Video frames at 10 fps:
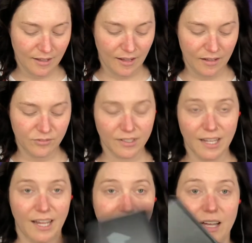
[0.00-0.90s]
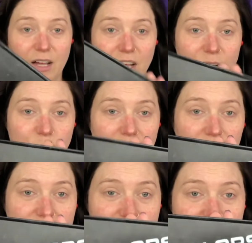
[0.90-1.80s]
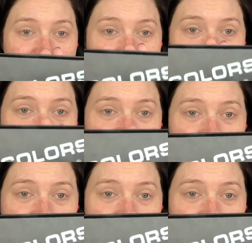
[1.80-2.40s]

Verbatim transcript: I forgot all about this L.A.